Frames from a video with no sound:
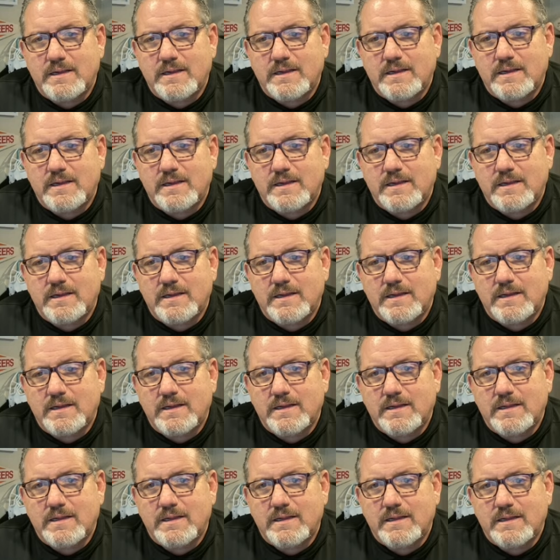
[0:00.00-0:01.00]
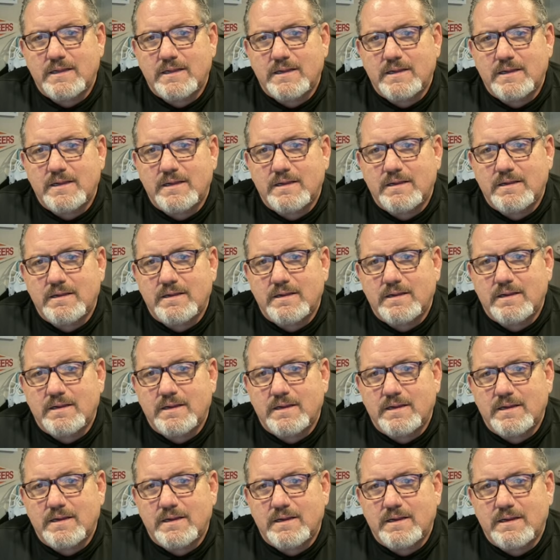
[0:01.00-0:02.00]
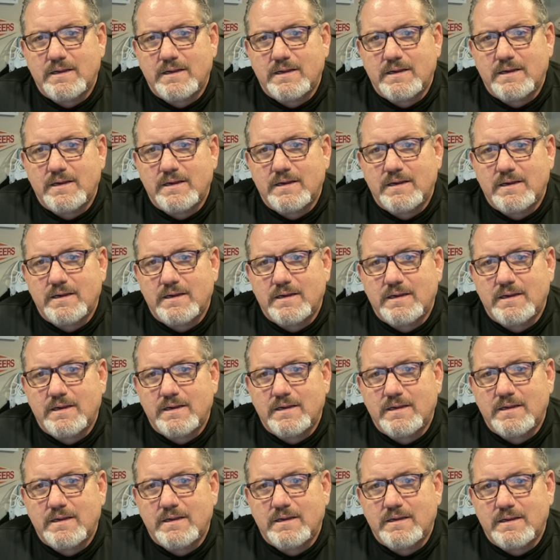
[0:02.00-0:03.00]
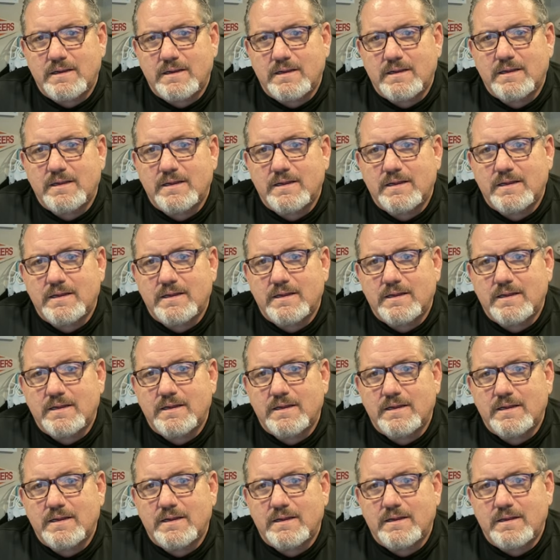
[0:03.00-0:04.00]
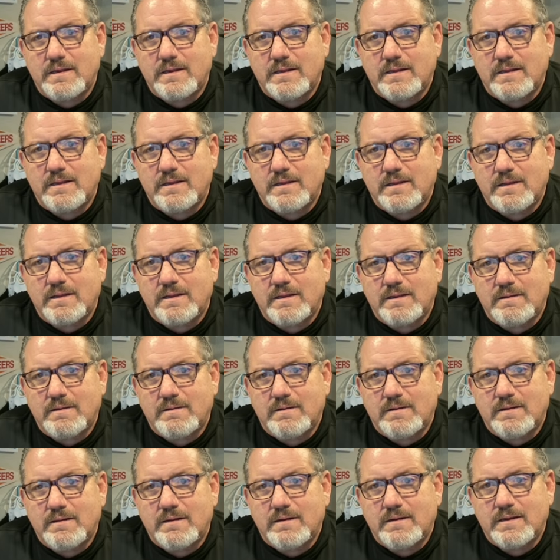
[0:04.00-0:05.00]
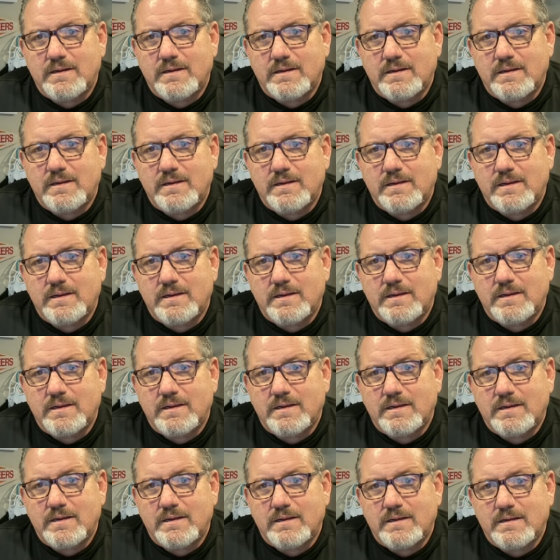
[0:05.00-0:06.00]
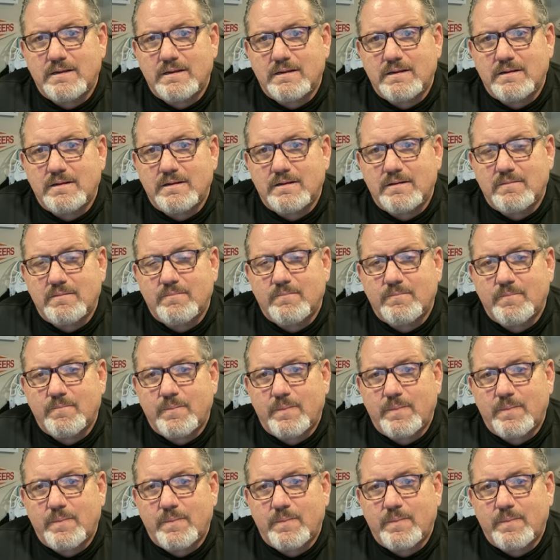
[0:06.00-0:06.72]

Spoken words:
[no speech]